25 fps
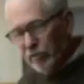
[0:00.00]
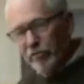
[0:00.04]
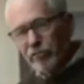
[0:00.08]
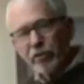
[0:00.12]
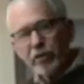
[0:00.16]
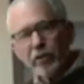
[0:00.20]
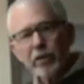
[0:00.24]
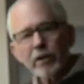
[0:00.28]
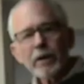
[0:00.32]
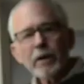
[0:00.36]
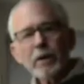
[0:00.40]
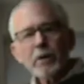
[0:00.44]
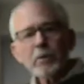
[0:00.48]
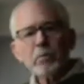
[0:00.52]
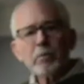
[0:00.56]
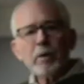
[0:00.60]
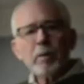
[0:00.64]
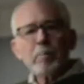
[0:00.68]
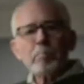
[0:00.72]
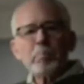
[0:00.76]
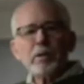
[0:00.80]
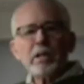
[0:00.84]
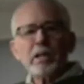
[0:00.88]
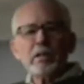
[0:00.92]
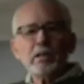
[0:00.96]
for
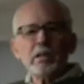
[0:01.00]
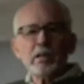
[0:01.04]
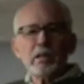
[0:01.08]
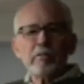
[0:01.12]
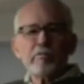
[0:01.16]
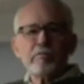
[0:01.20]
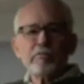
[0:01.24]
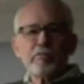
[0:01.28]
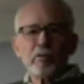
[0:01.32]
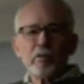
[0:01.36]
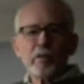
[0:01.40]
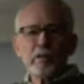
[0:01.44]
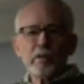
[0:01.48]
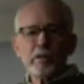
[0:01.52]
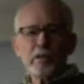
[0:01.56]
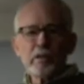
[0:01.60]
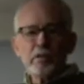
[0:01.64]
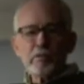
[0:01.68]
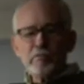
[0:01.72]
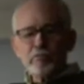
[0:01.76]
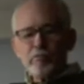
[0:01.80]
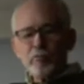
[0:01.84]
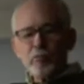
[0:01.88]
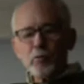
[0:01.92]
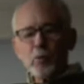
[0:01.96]
rapini, for this
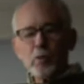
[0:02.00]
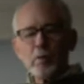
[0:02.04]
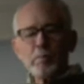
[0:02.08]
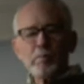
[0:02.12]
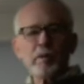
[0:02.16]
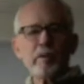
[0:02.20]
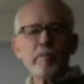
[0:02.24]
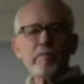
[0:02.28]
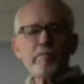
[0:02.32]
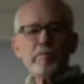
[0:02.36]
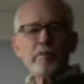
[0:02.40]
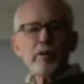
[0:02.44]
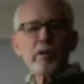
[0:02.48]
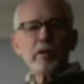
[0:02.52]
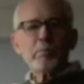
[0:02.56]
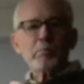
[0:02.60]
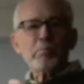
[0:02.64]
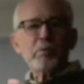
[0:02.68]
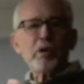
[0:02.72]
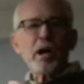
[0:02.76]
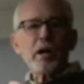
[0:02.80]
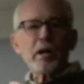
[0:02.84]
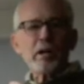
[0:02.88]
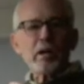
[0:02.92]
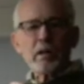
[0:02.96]
form of
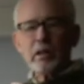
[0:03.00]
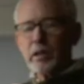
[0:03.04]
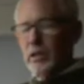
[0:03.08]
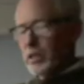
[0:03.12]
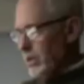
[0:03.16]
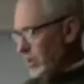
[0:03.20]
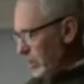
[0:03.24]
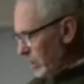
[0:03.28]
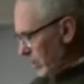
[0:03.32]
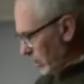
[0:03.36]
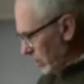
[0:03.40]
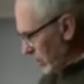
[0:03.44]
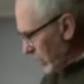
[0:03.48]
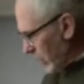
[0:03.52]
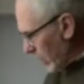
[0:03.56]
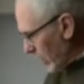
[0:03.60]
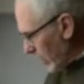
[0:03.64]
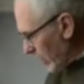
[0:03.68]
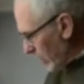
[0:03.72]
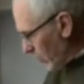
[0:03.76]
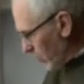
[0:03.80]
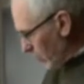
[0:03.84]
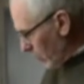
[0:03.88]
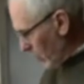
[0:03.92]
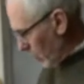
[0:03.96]
broccolini that
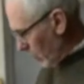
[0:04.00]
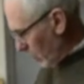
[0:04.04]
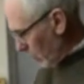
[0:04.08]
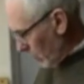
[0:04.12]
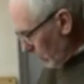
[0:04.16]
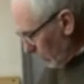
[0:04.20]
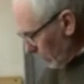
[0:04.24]
I grow.